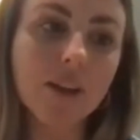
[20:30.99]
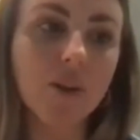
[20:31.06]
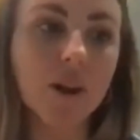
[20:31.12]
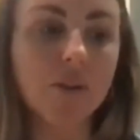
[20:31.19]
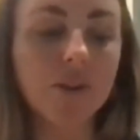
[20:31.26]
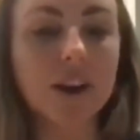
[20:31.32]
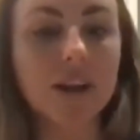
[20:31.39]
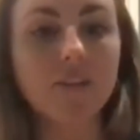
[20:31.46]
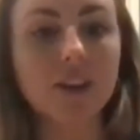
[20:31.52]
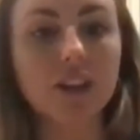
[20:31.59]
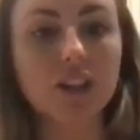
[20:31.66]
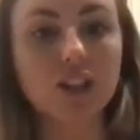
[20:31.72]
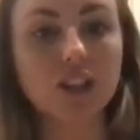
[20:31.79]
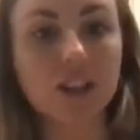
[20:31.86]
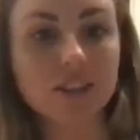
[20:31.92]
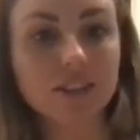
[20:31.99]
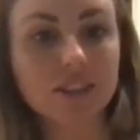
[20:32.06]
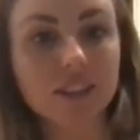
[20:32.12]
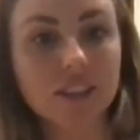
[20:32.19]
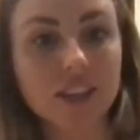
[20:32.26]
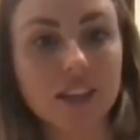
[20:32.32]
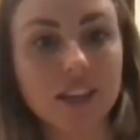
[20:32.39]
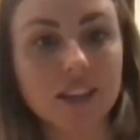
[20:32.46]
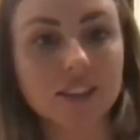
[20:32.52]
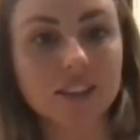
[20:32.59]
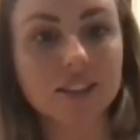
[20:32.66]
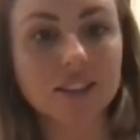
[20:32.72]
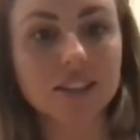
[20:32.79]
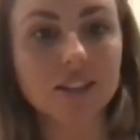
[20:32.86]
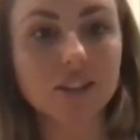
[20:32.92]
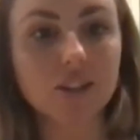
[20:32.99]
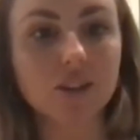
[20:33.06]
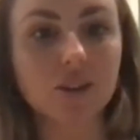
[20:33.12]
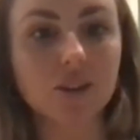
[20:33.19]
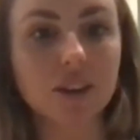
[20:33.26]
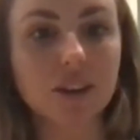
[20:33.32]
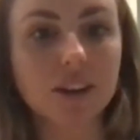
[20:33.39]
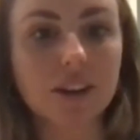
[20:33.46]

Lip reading: or when I've adjusted things to